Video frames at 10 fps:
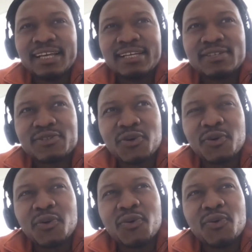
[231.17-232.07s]

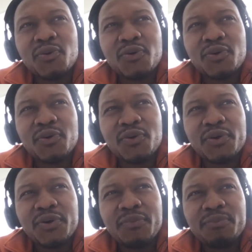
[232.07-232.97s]
So
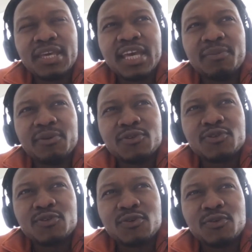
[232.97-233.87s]
being able
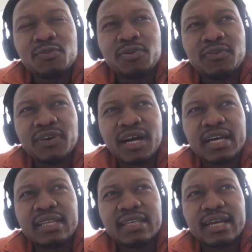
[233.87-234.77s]
to
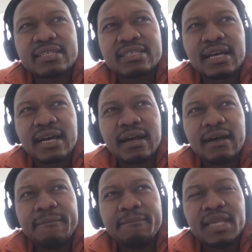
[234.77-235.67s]
provide that
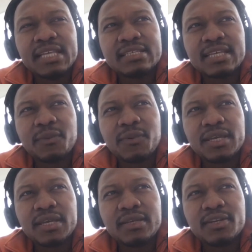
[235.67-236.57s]
means that
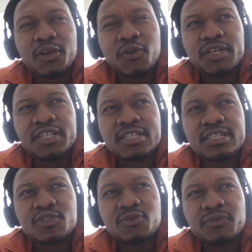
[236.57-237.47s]
we not only just
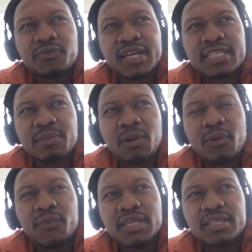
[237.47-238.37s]
need to reflect about what
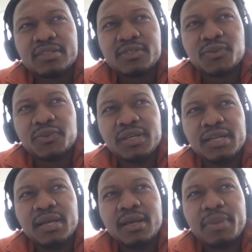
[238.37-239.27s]
we can do,
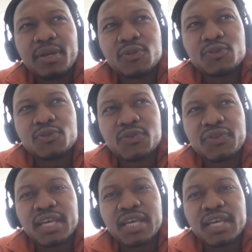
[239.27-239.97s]
but also to think